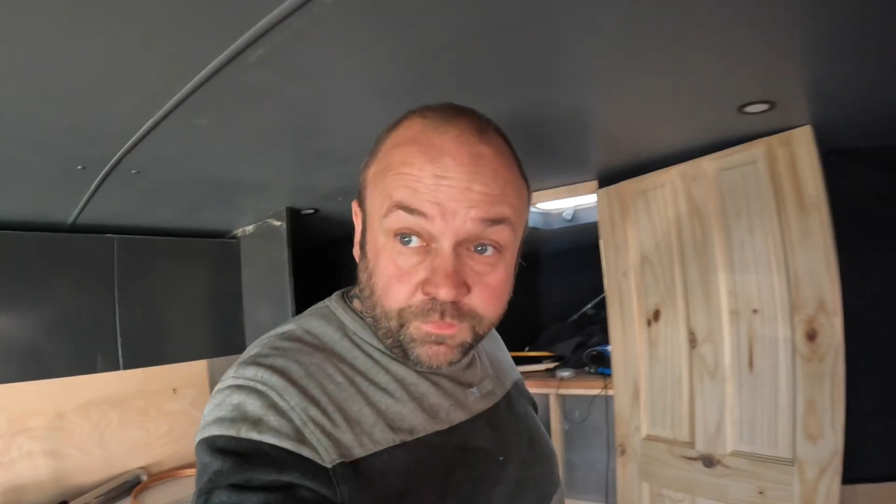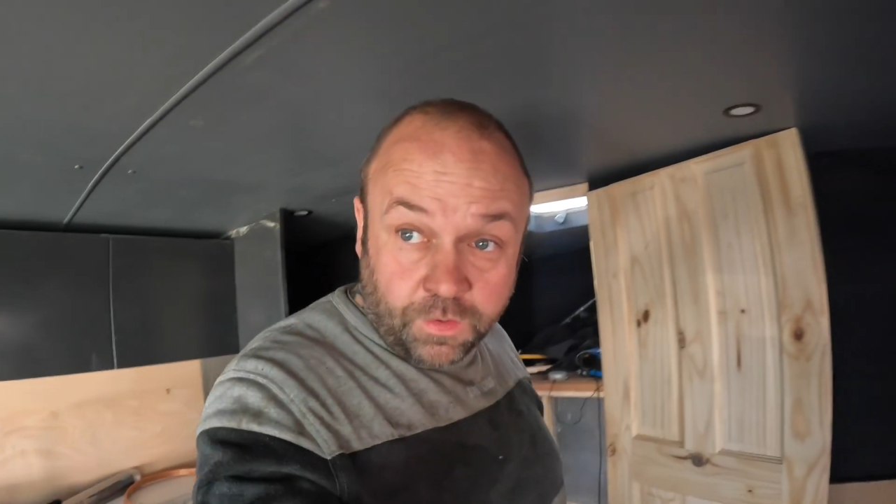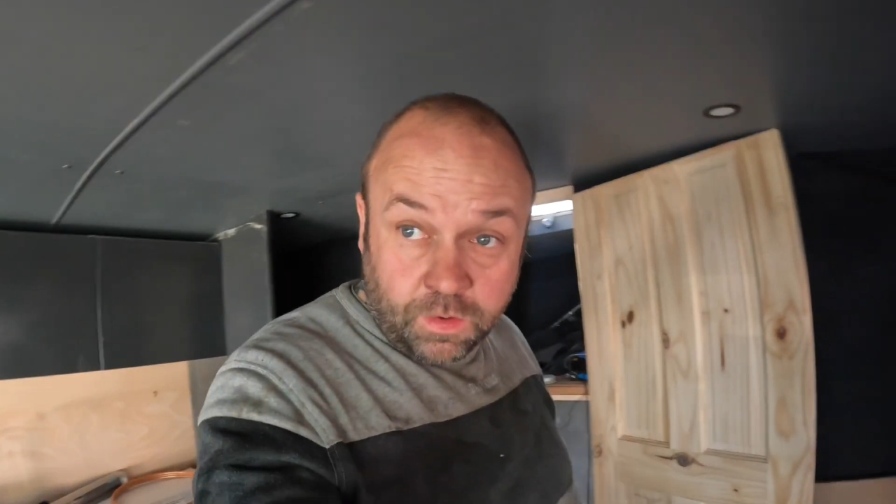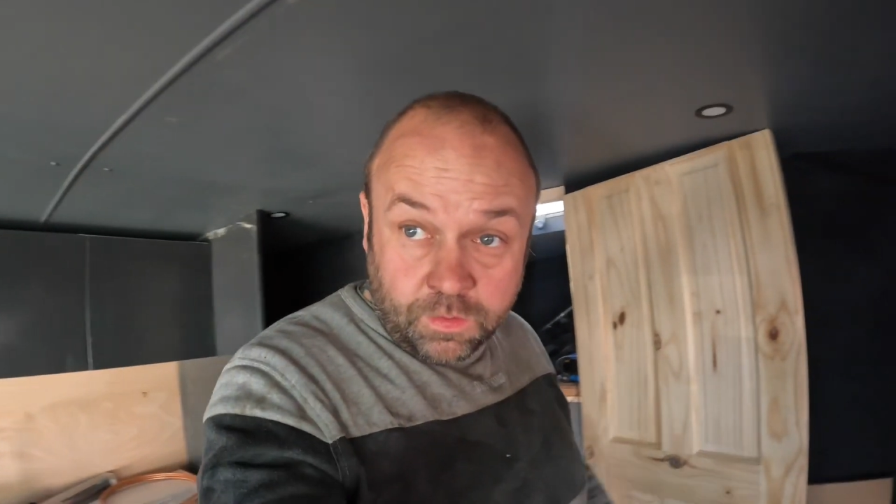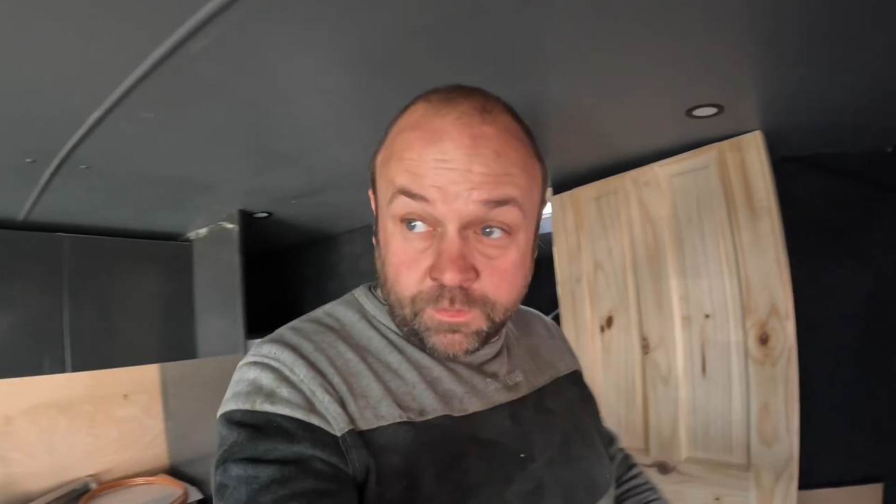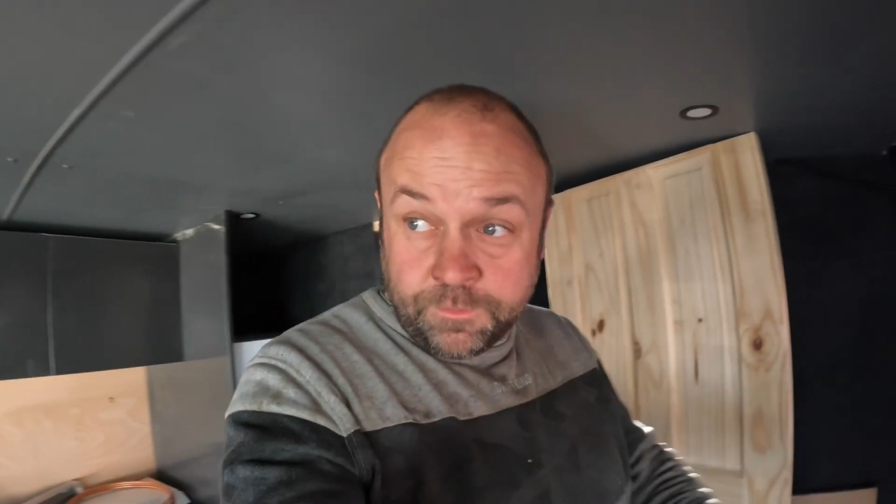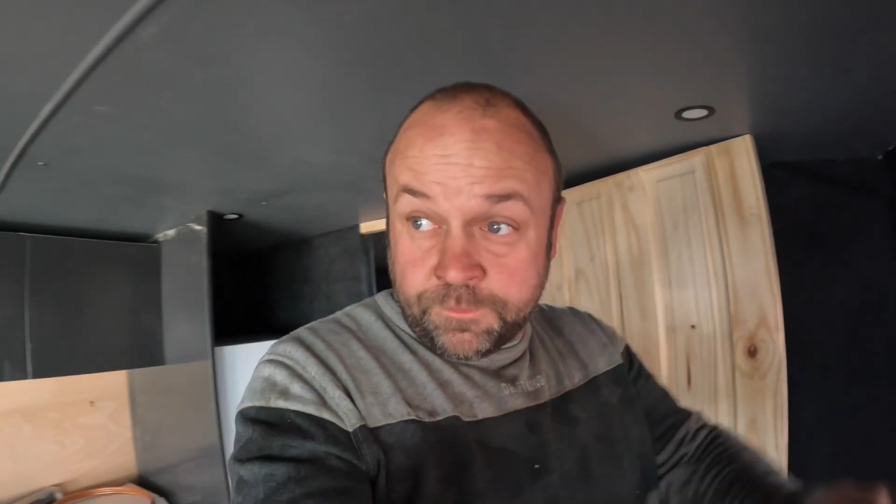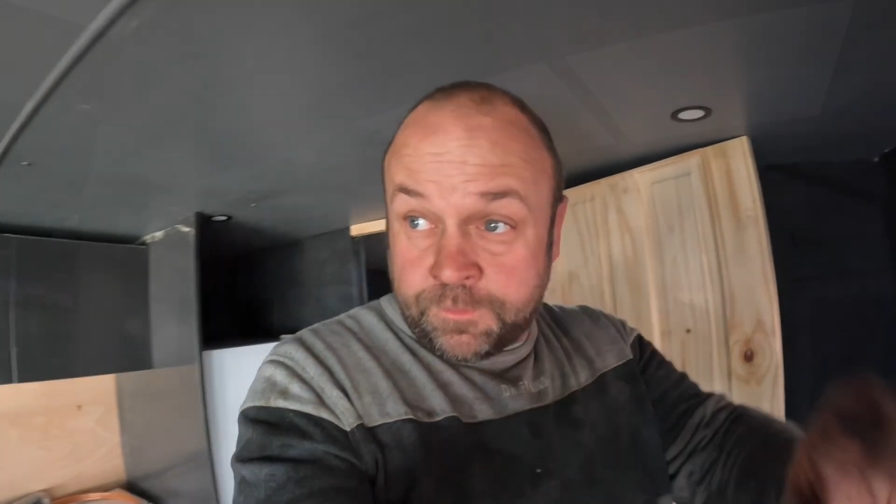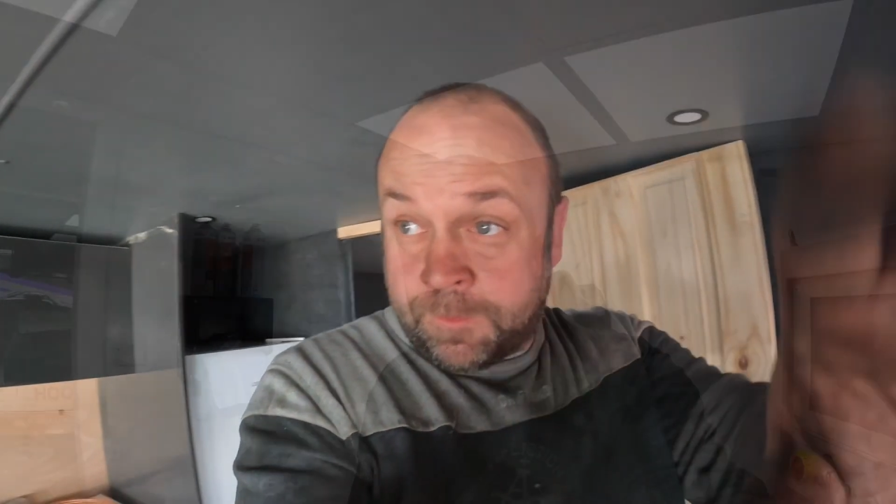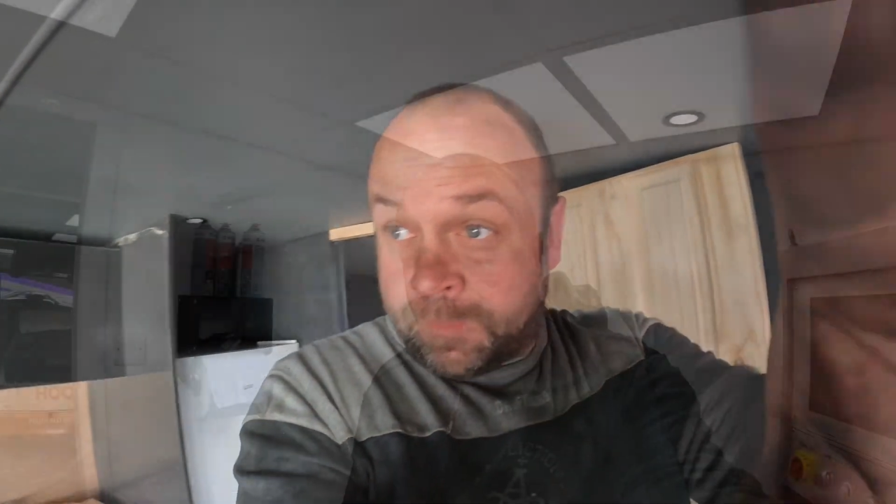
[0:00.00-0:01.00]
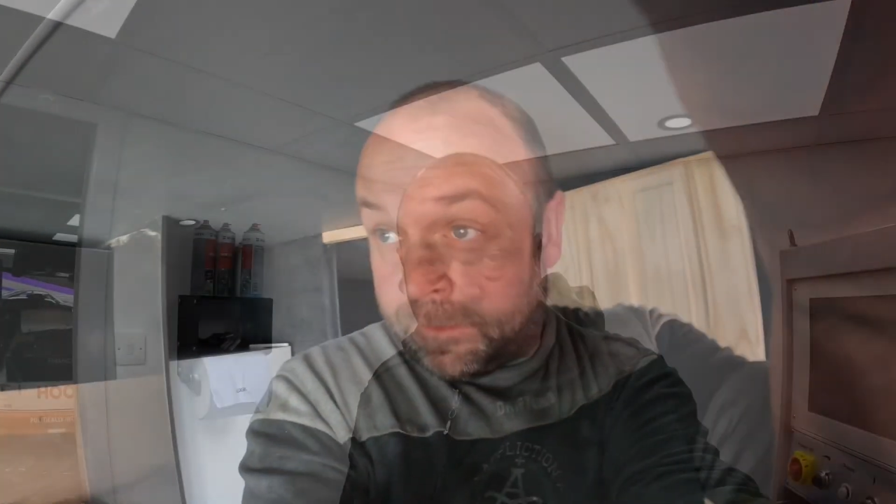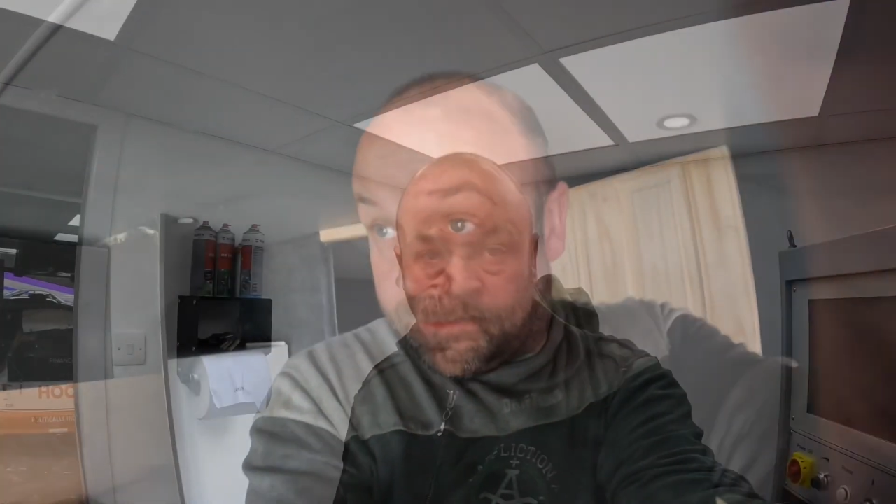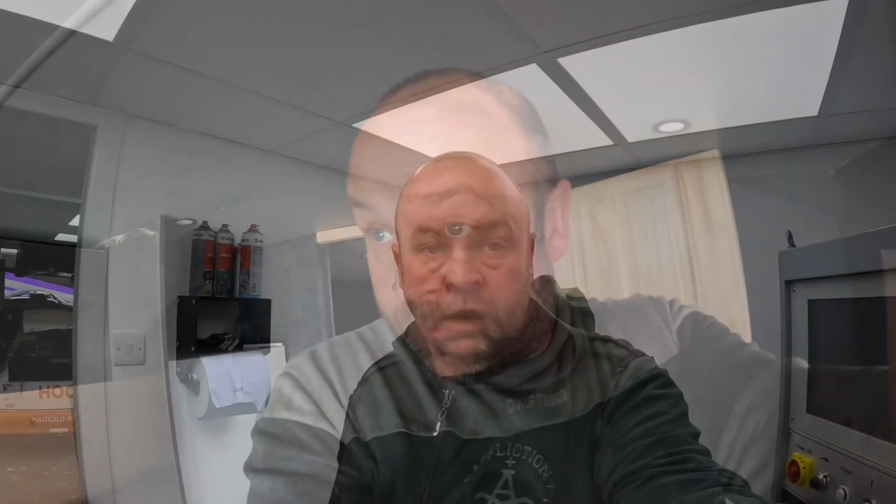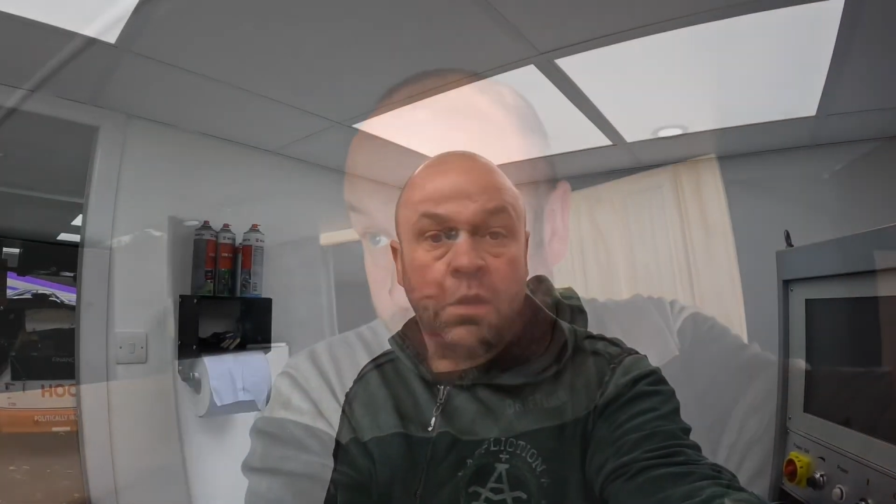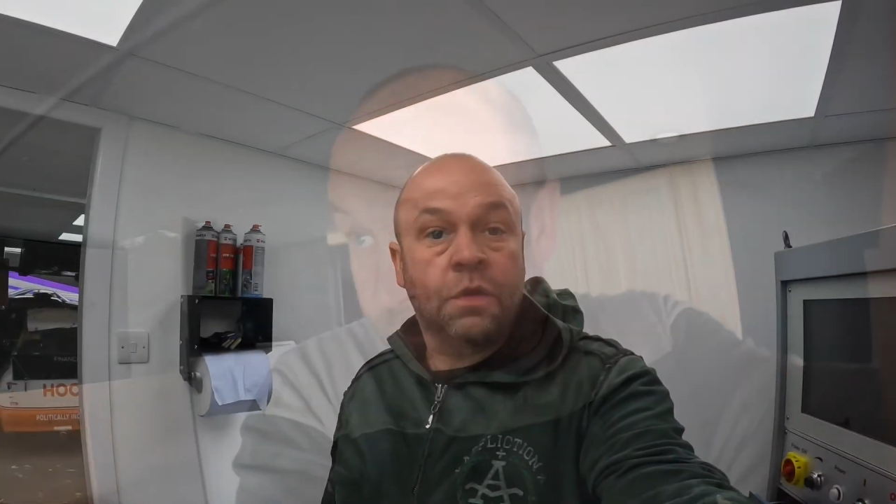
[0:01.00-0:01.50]
far.
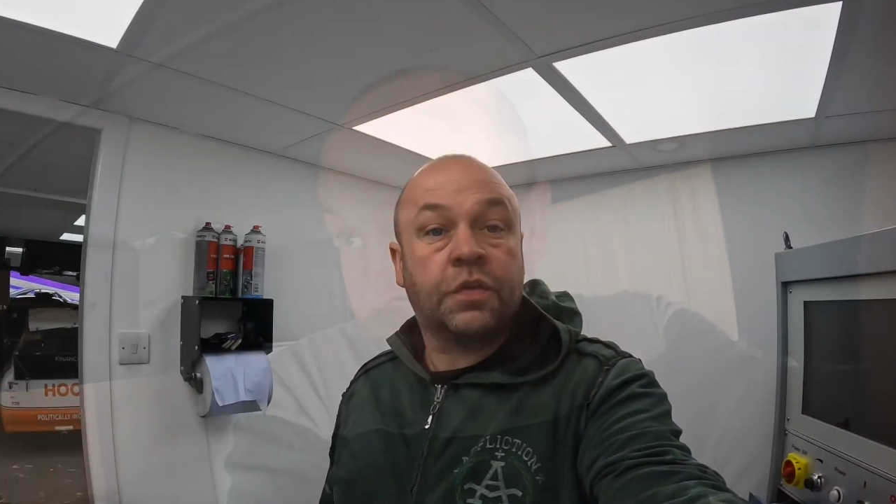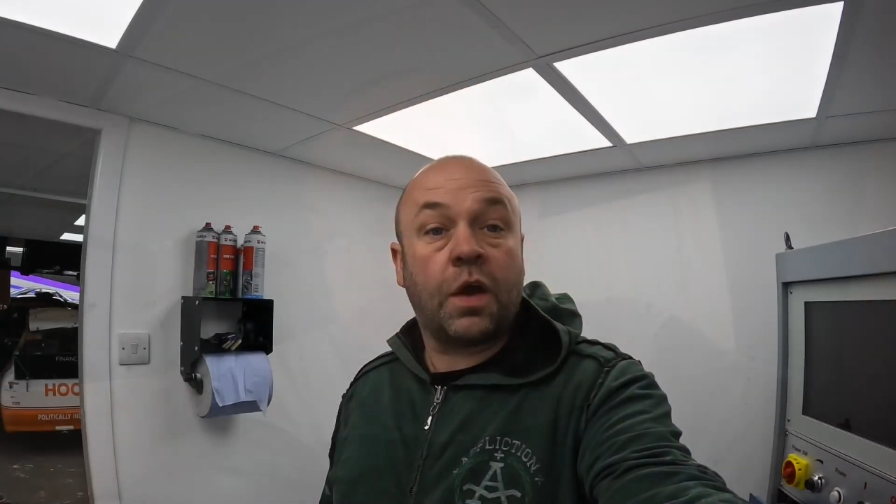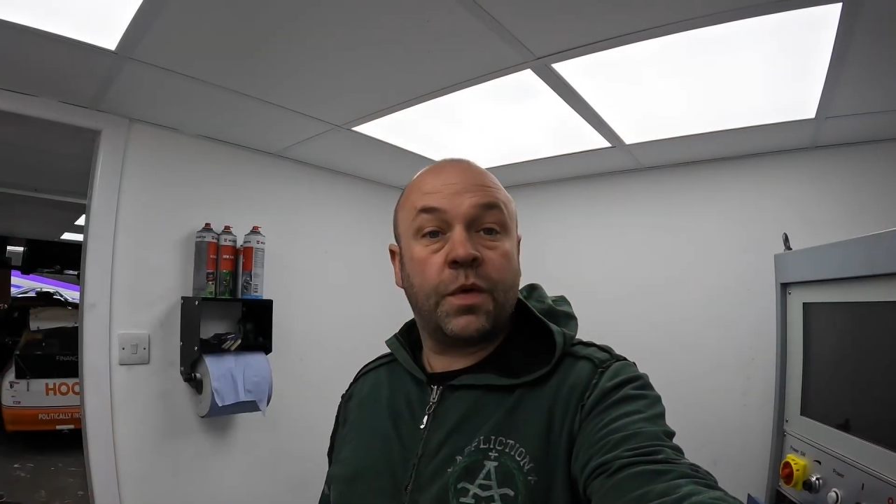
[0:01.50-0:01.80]
So